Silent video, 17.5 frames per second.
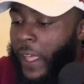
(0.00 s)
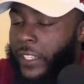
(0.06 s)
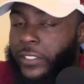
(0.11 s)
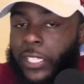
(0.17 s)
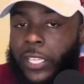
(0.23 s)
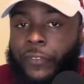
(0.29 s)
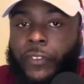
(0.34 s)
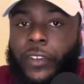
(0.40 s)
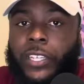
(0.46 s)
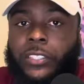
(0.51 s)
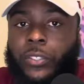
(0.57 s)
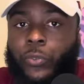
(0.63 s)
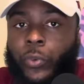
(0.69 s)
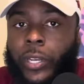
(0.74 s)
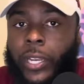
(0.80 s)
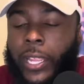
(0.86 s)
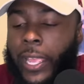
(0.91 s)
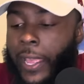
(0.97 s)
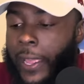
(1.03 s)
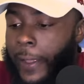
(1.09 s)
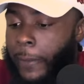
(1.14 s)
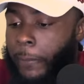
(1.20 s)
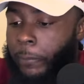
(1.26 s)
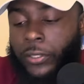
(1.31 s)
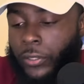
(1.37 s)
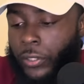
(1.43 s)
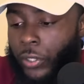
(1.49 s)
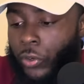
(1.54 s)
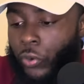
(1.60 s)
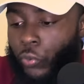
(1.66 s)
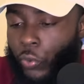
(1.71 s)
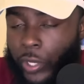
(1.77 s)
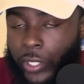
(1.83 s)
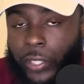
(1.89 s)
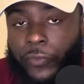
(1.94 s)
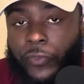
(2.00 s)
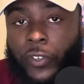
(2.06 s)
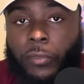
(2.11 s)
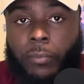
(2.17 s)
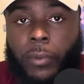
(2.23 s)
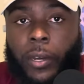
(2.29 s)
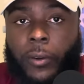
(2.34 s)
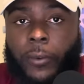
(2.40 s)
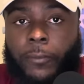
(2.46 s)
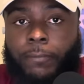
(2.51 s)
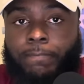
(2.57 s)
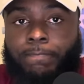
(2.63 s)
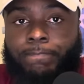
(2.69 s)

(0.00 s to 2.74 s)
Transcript: said for us to win the game, run the football.